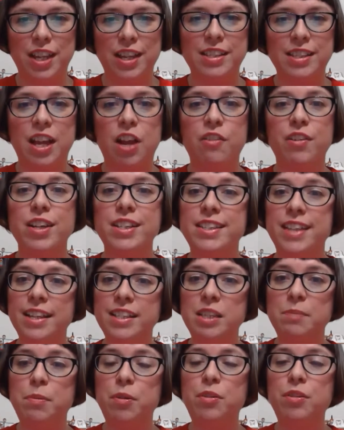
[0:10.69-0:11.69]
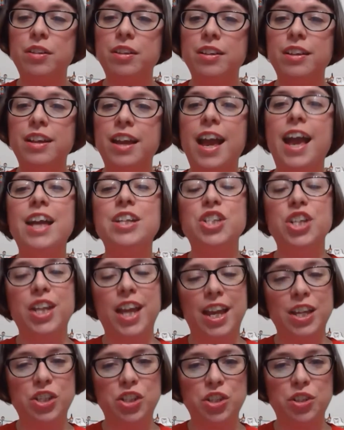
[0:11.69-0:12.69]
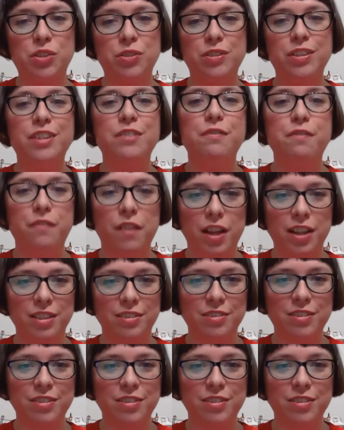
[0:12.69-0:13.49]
that are accessible, educational and fun.